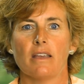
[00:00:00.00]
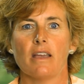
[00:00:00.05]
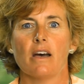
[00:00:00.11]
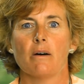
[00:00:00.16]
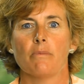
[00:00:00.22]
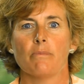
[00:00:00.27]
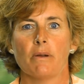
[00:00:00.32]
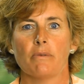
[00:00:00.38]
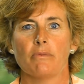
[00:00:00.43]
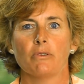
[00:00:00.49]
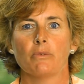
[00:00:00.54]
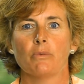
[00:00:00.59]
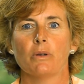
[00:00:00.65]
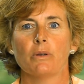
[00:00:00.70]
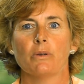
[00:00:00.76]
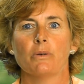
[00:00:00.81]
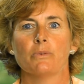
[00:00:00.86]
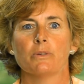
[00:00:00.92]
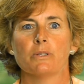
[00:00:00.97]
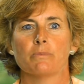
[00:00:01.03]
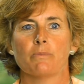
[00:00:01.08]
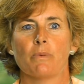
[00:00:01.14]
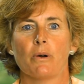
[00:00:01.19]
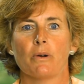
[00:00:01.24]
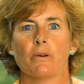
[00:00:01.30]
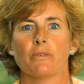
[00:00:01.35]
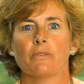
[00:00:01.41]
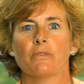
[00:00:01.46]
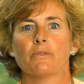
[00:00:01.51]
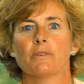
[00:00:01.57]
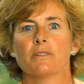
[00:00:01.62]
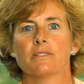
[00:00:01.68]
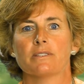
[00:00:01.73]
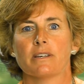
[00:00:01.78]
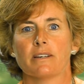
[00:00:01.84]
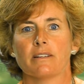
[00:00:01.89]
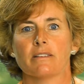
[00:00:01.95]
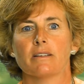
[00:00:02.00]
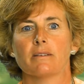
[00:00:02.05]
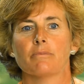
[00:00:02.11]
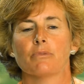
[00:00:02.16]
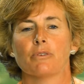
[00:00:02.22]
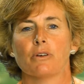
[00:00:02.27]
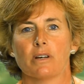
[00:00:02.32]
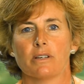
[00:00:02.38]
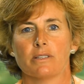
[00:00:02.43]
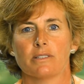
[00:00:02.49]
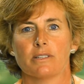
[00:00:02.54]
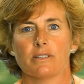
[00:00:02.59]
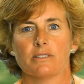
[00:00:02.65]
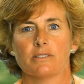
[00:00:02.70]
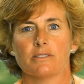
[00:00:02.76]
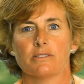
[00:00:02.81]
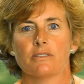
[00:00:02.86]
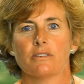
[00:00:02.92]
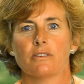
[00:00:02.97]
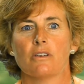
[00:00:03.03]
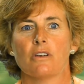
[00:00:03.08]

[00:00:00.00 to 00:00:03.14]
help everyone who is part of the recycling process.